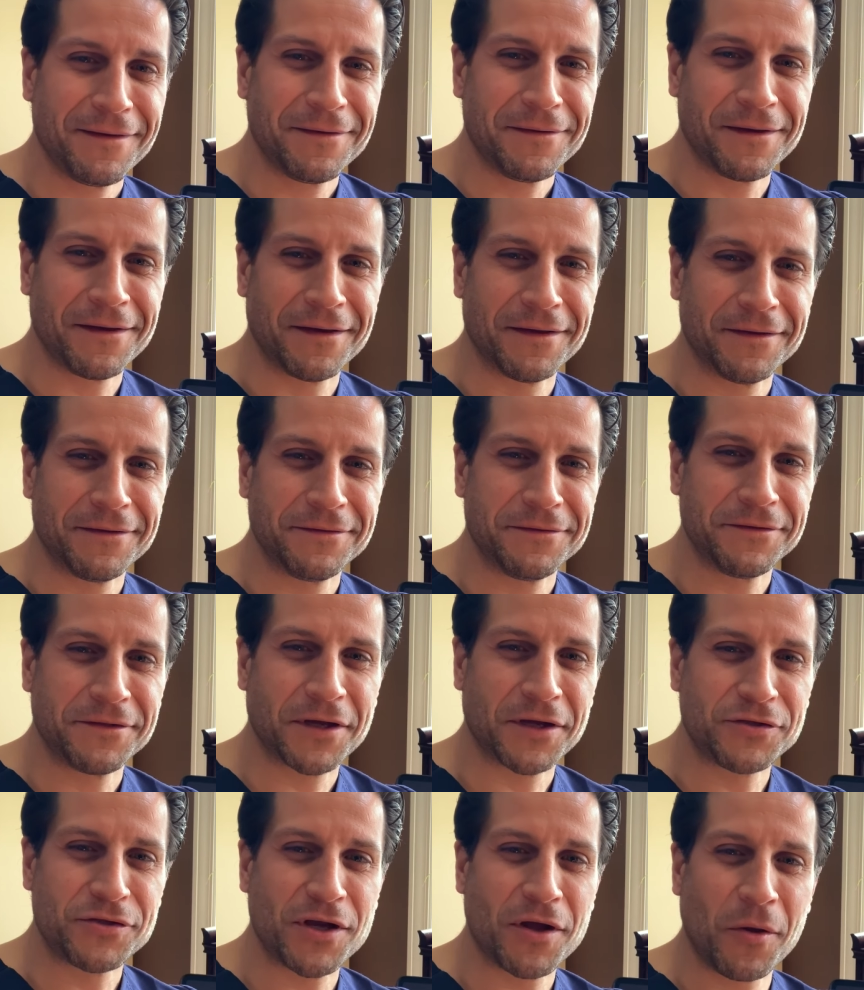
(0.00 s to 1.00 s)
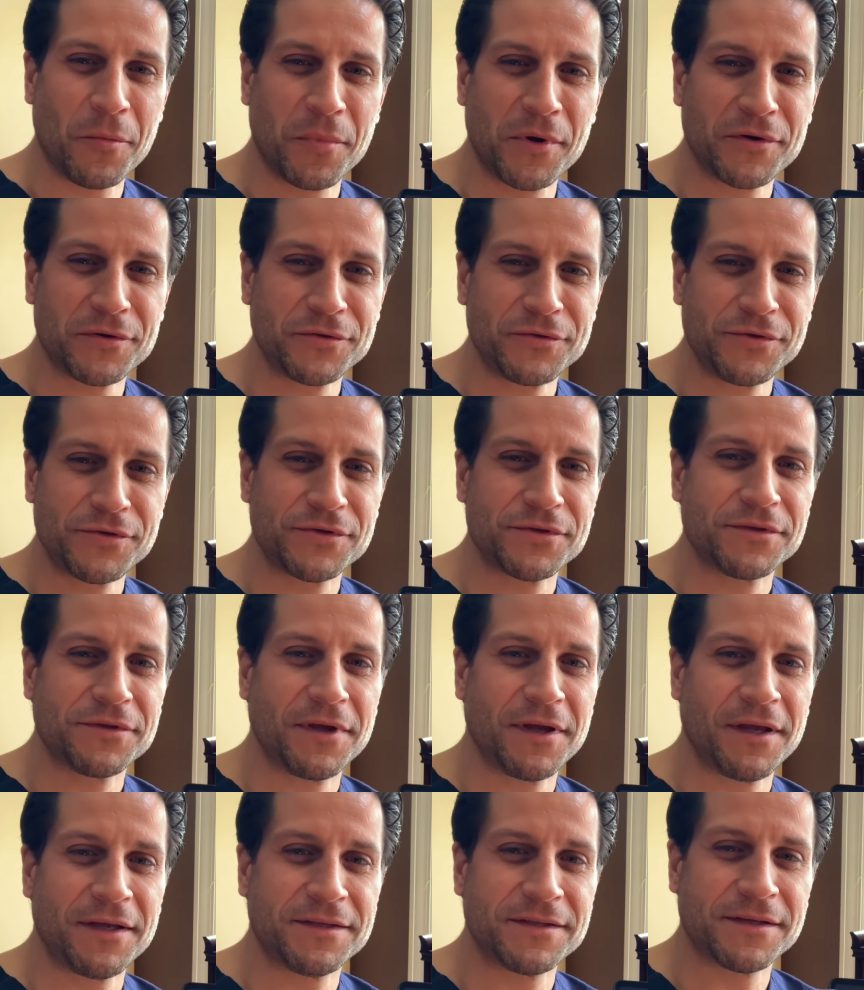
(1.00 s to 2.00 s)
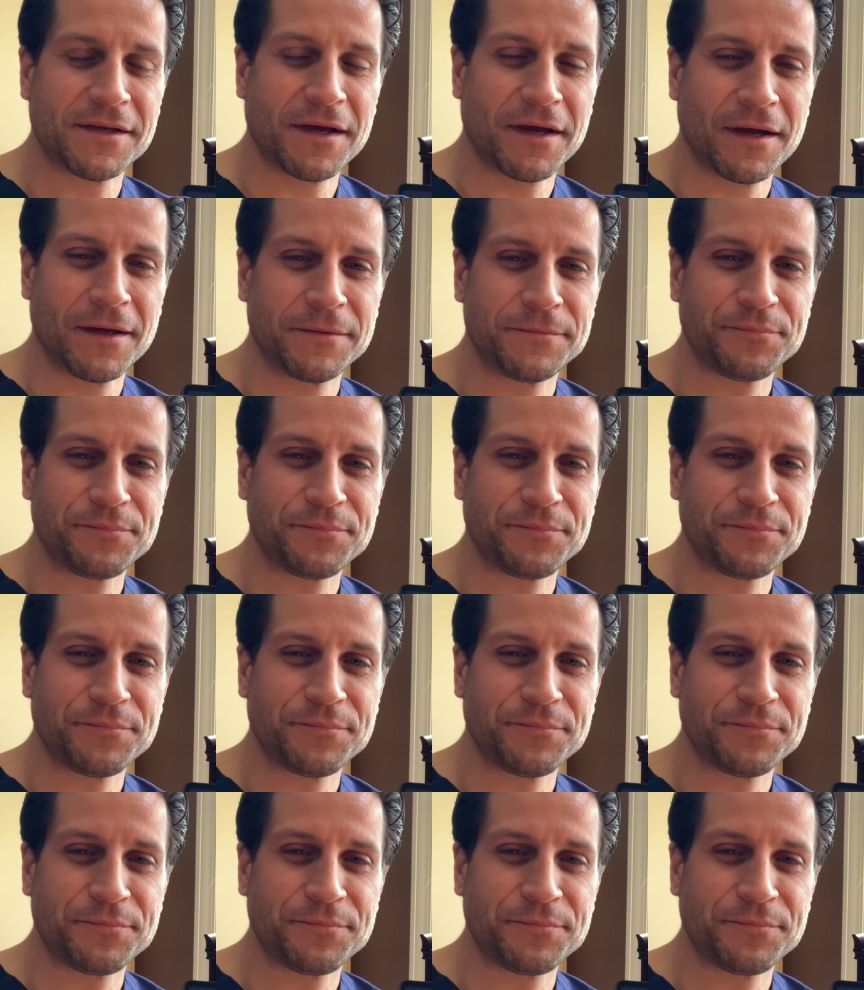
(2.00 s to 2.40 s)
uh, touch elbows as uh,